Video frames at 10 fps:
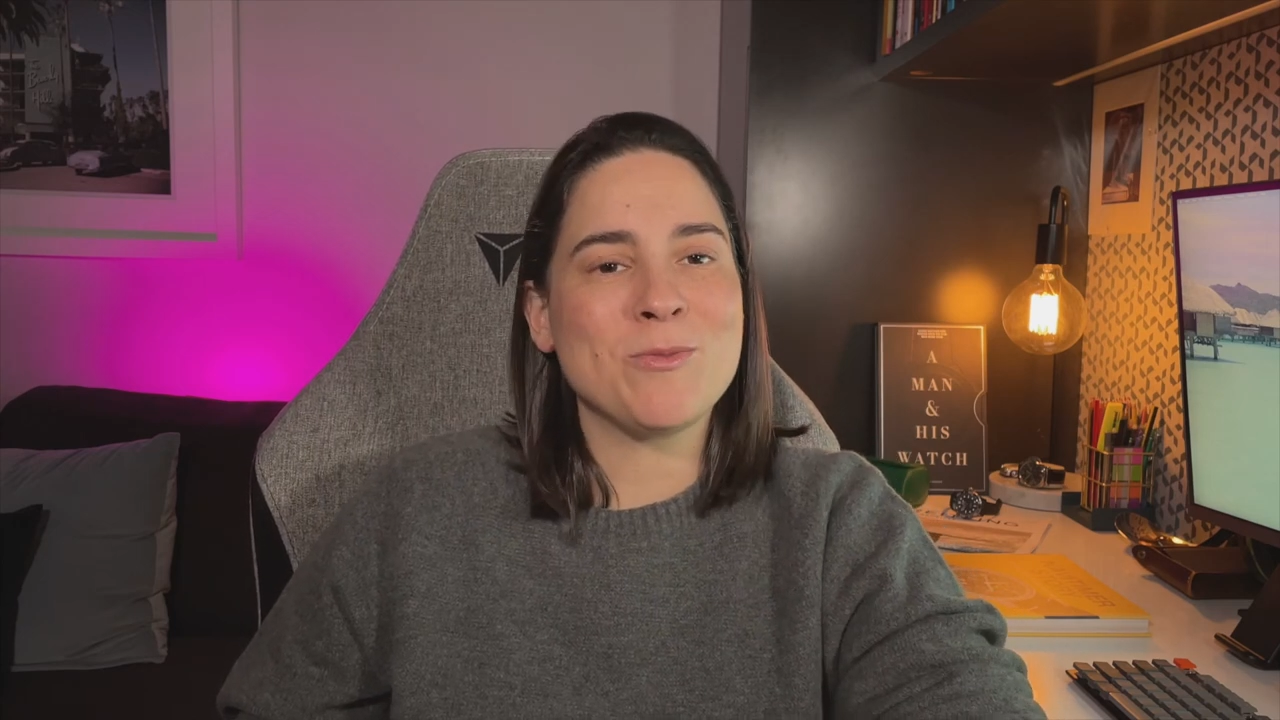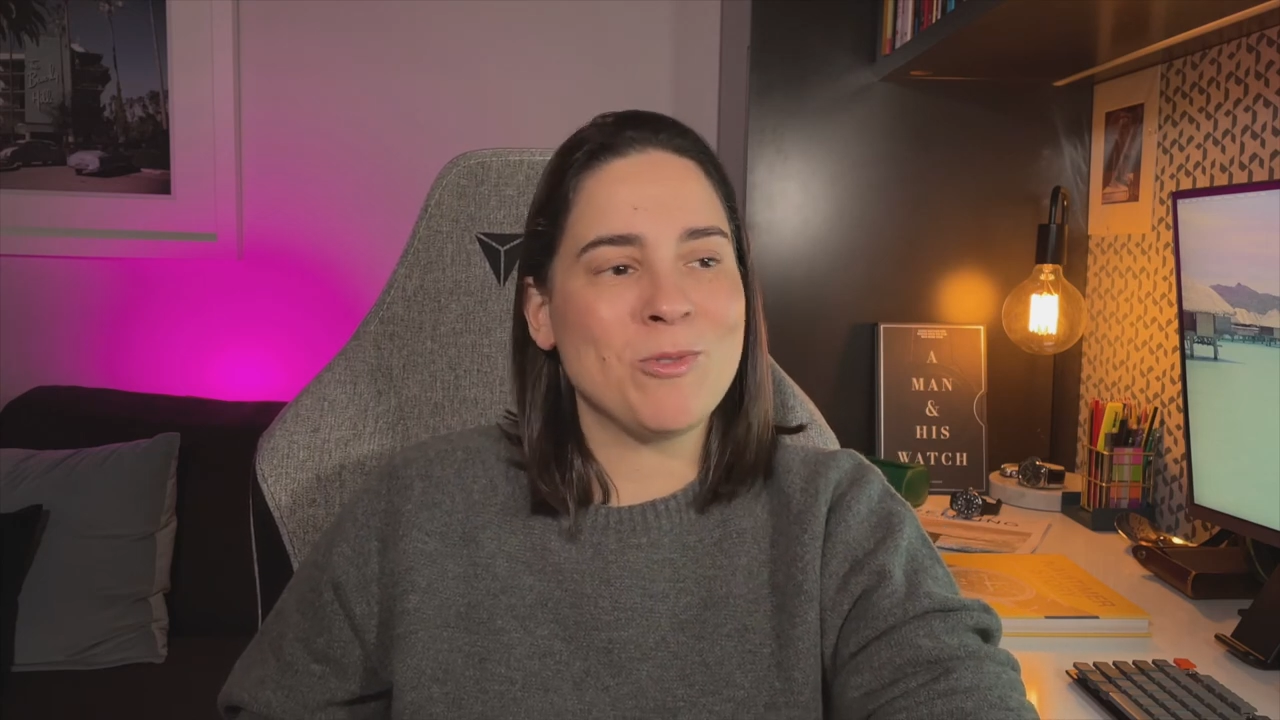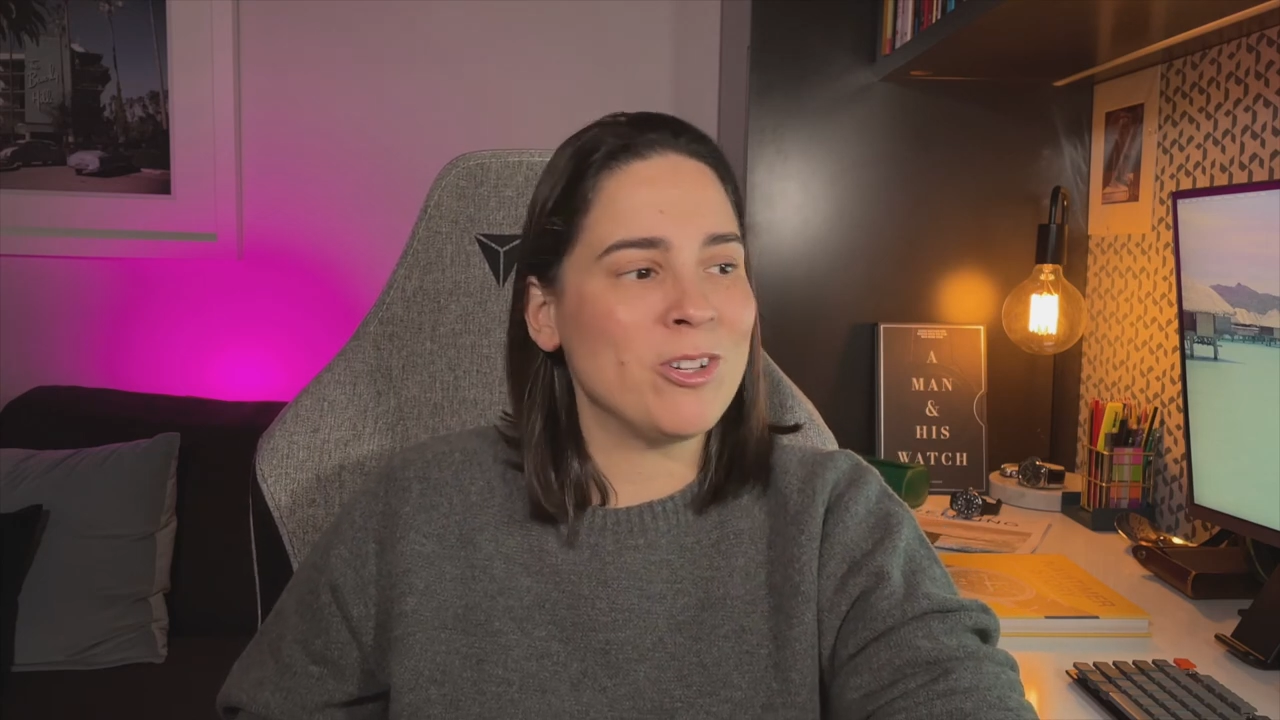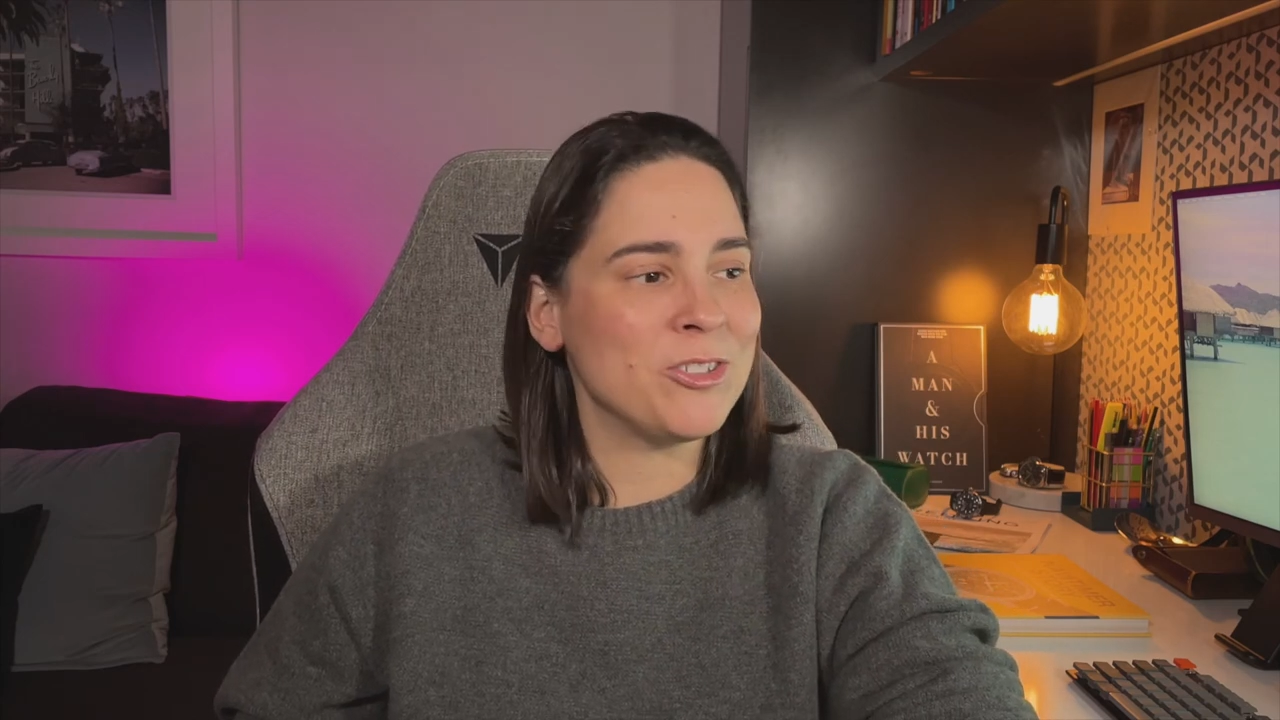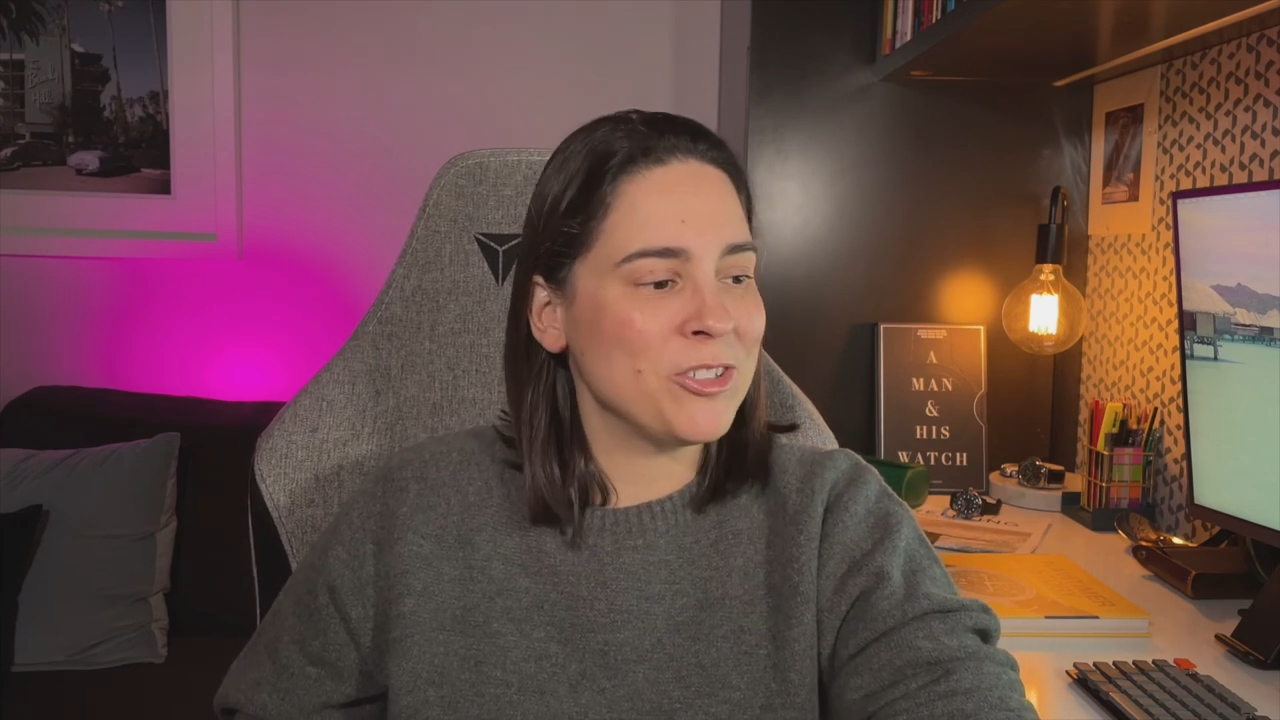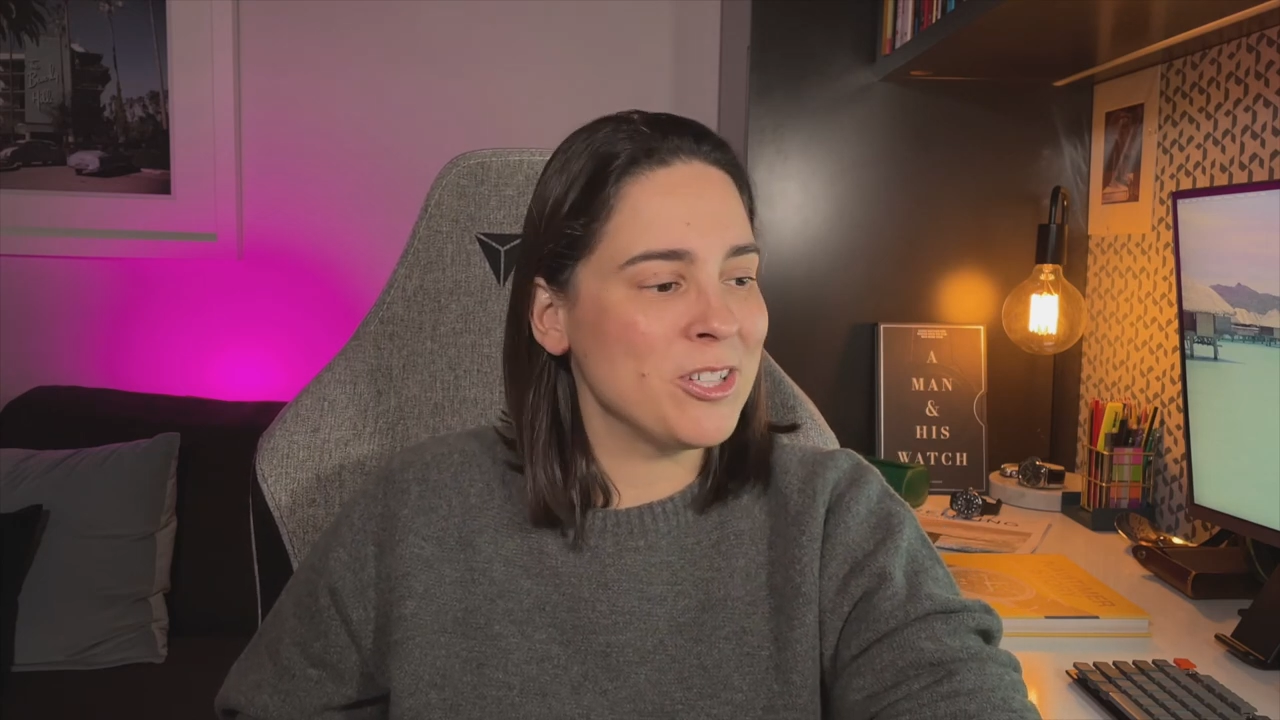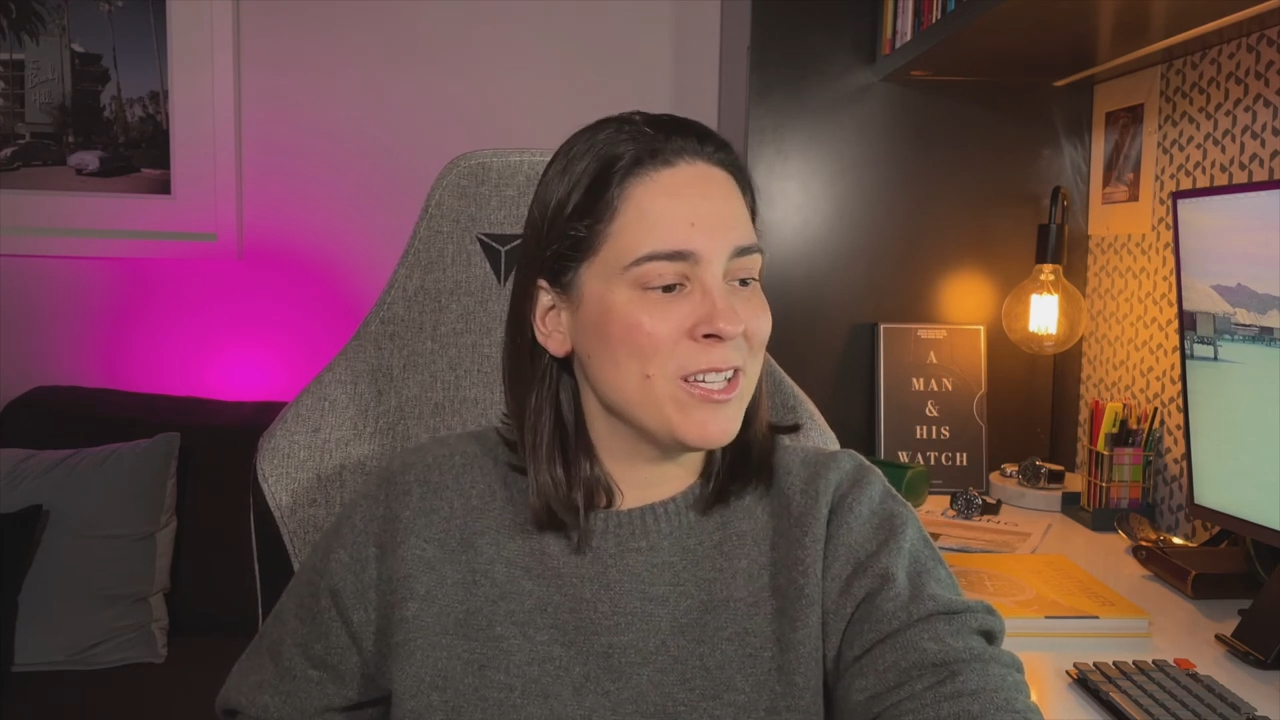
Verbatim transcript: watch